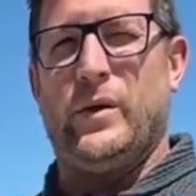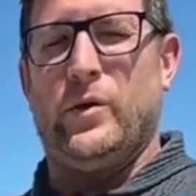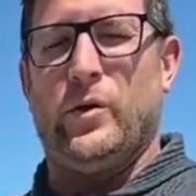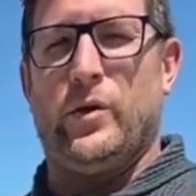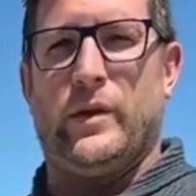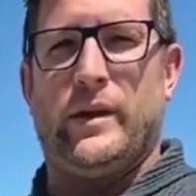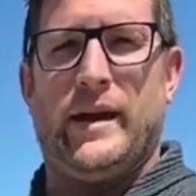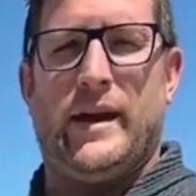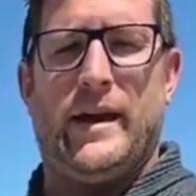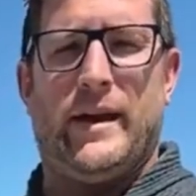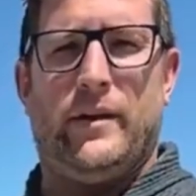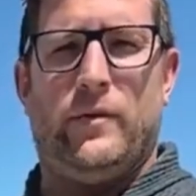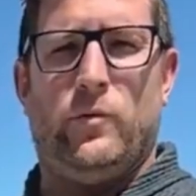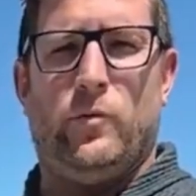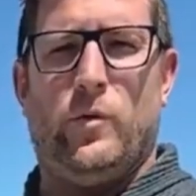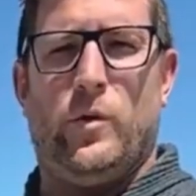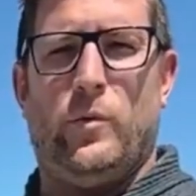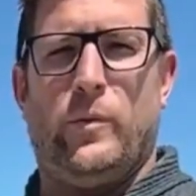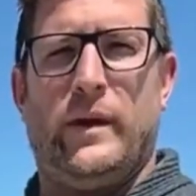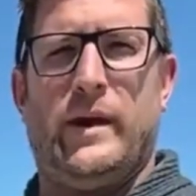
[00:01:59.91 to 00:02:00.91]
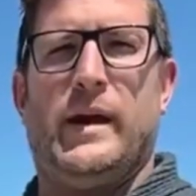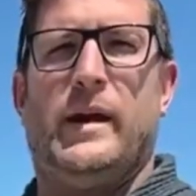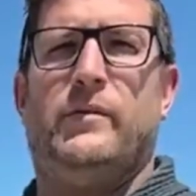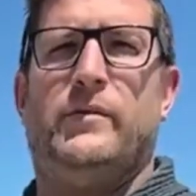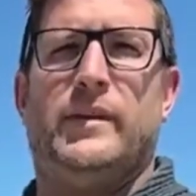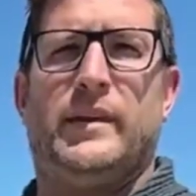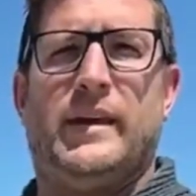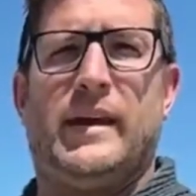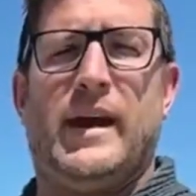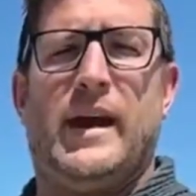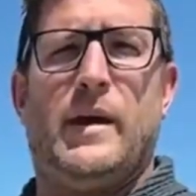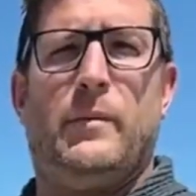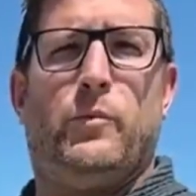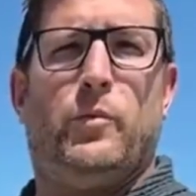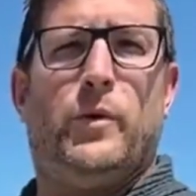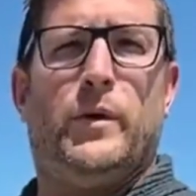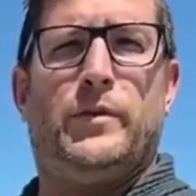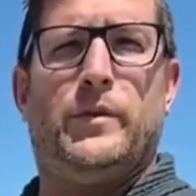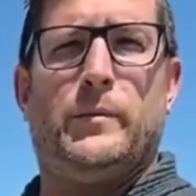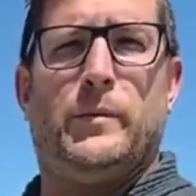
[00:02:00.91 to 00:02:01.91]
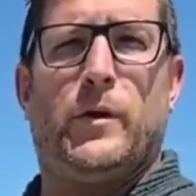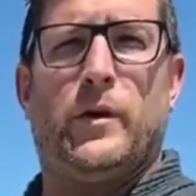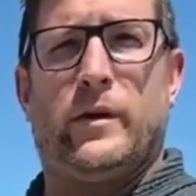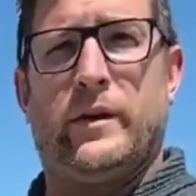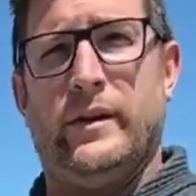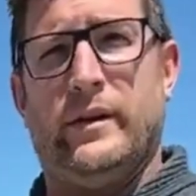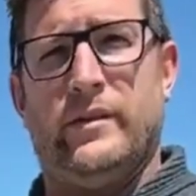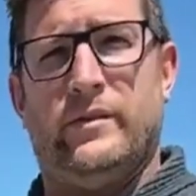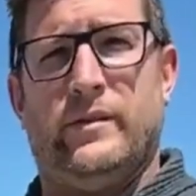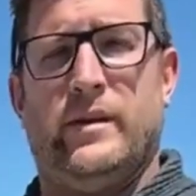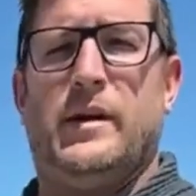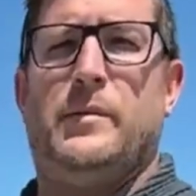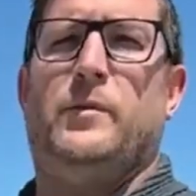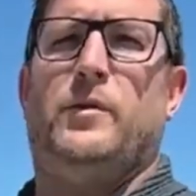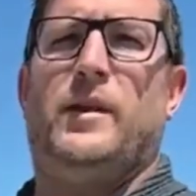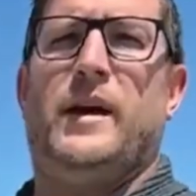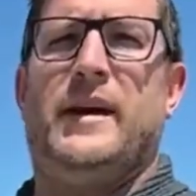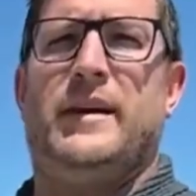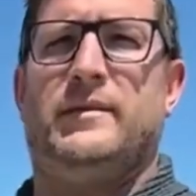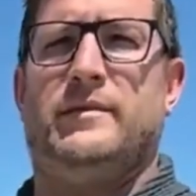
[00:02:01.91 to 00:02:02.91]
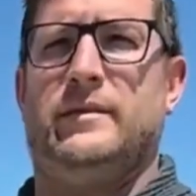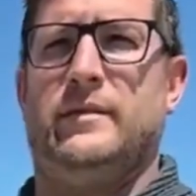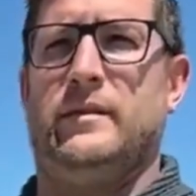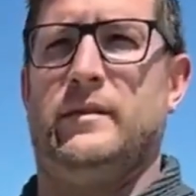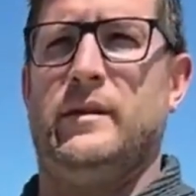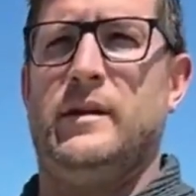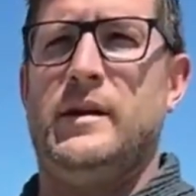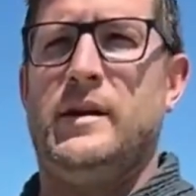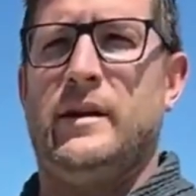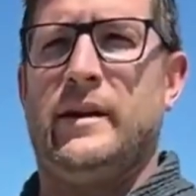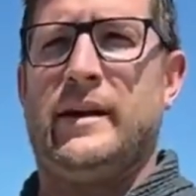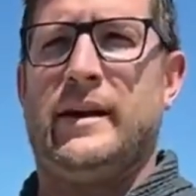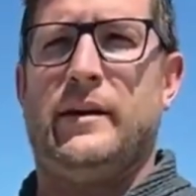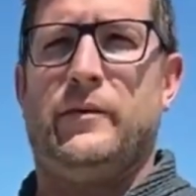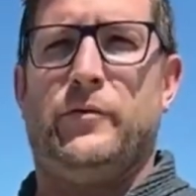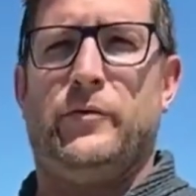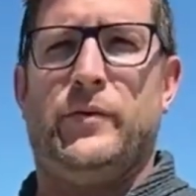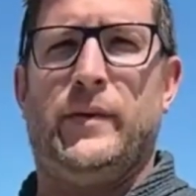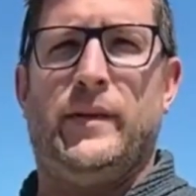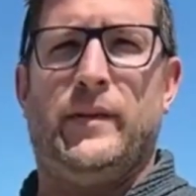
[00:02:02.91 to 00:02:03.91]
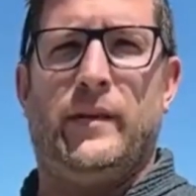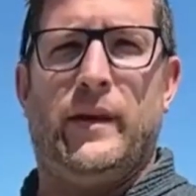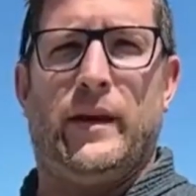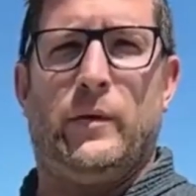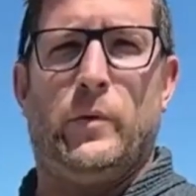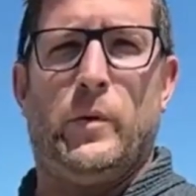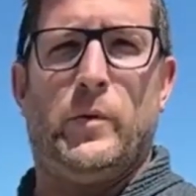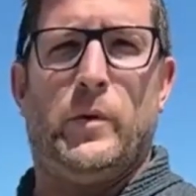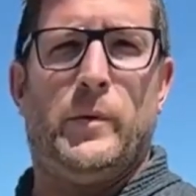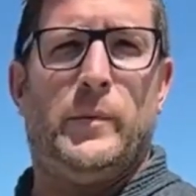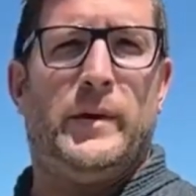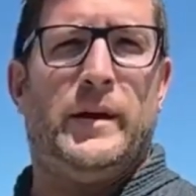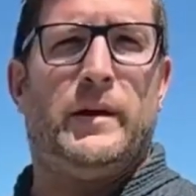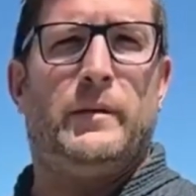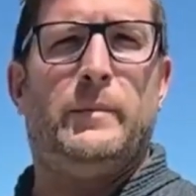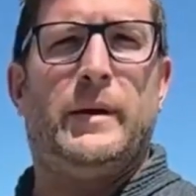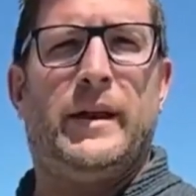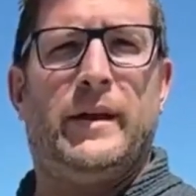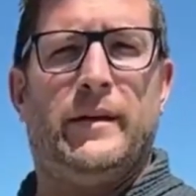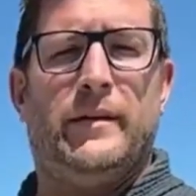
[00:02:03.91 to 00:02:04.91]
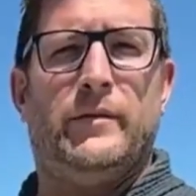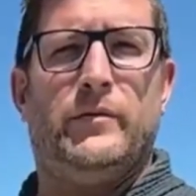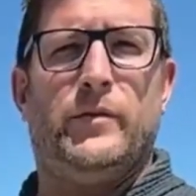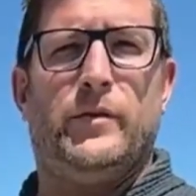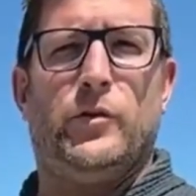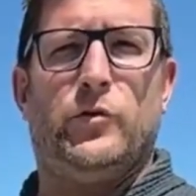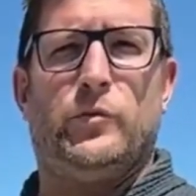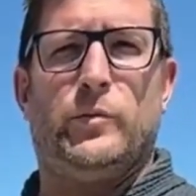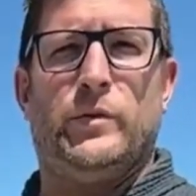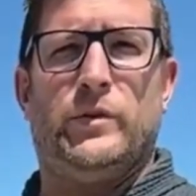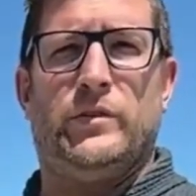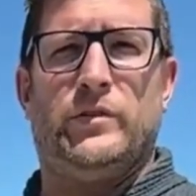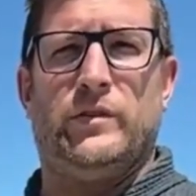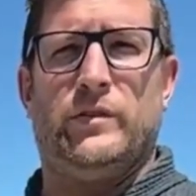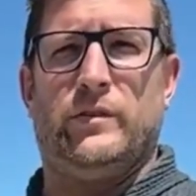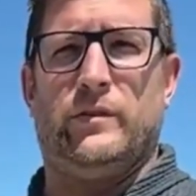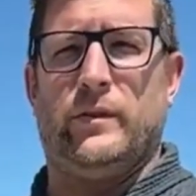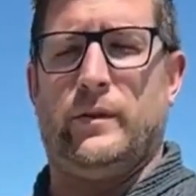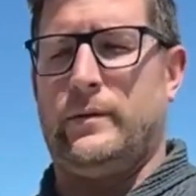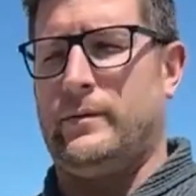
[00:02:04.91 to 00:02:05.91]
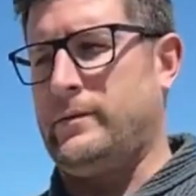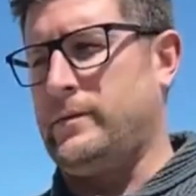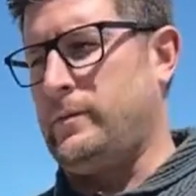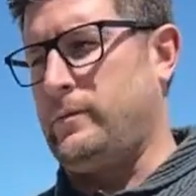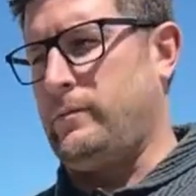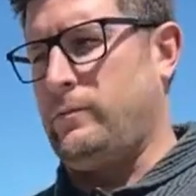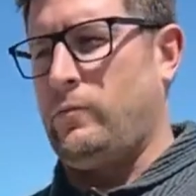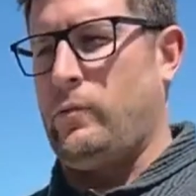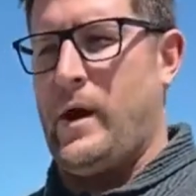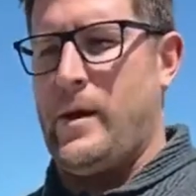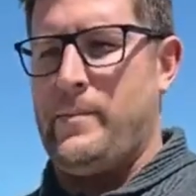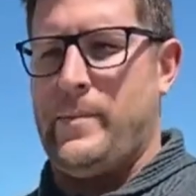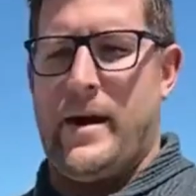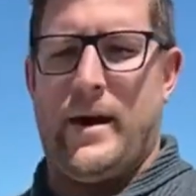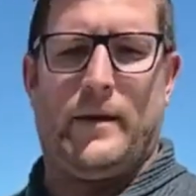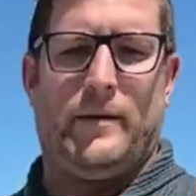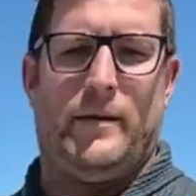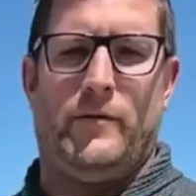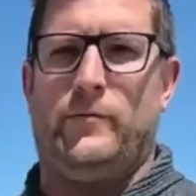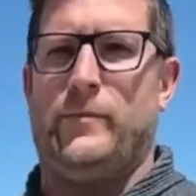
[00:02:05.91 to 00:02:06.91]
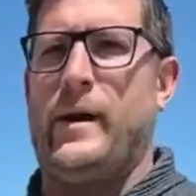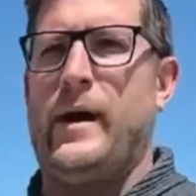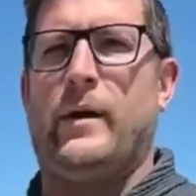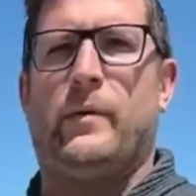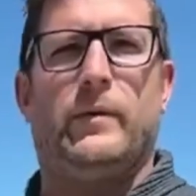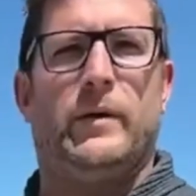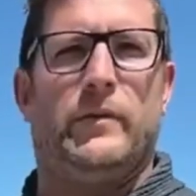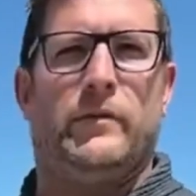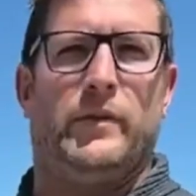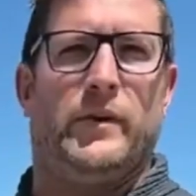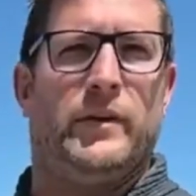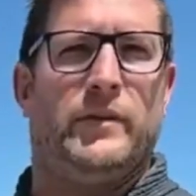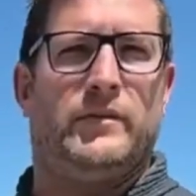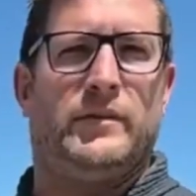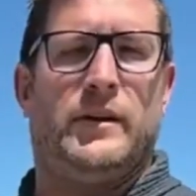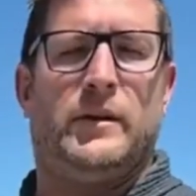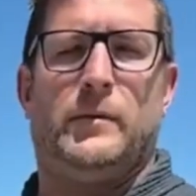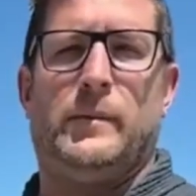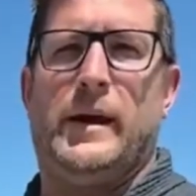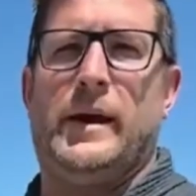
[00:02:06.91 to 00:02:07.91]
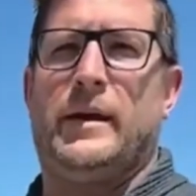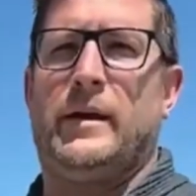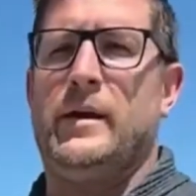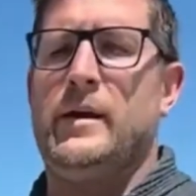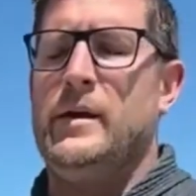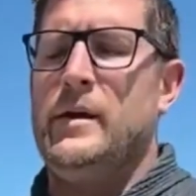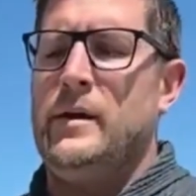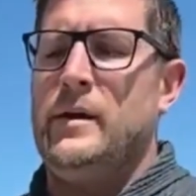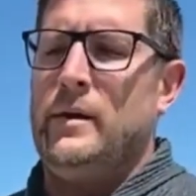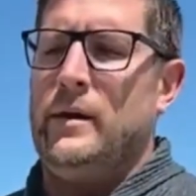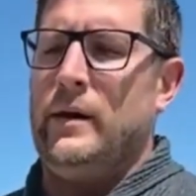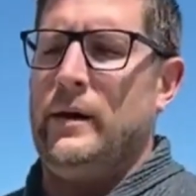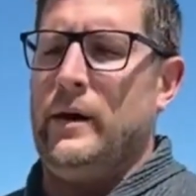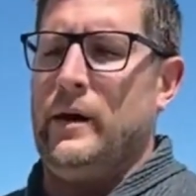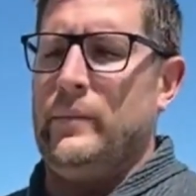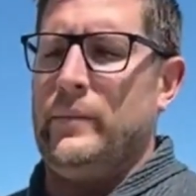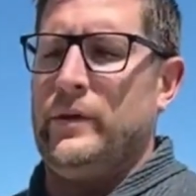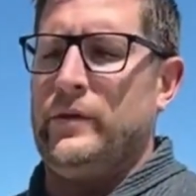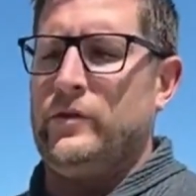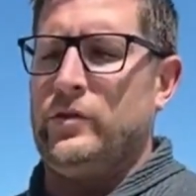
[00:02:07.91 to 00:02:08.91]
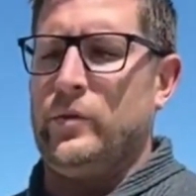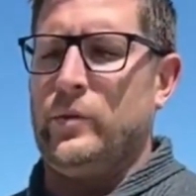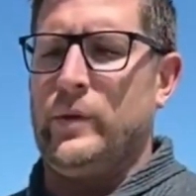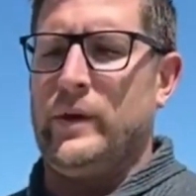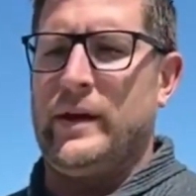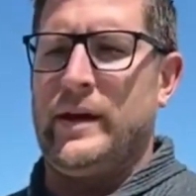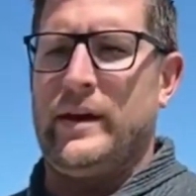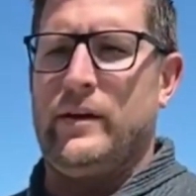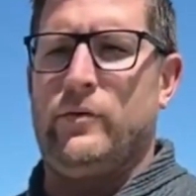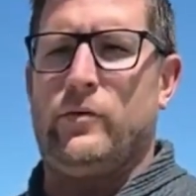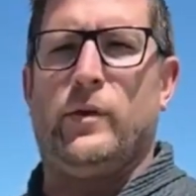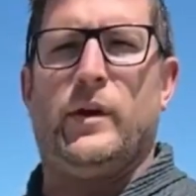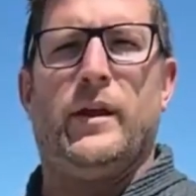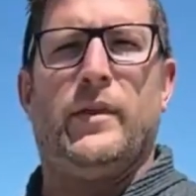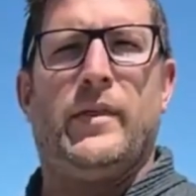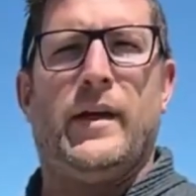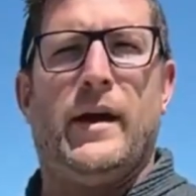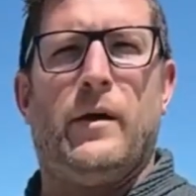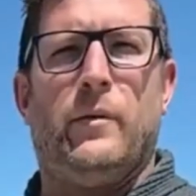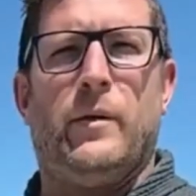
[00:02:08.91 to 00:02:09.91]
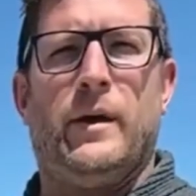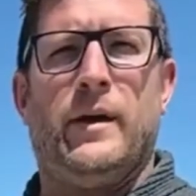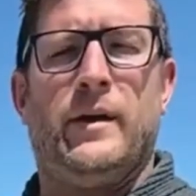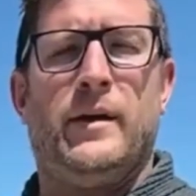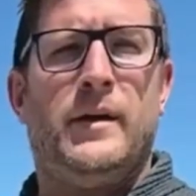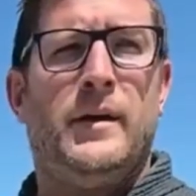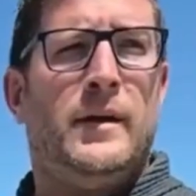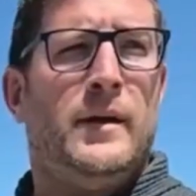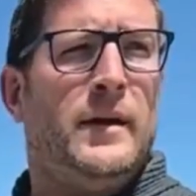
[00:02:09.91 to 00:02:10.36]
look at what we have in the cap, what the market is in MLS, and kind of fit, like, we want to be competitive in those positions, like some right back, left back, whatever it is, center back, and so we kind of run it that way.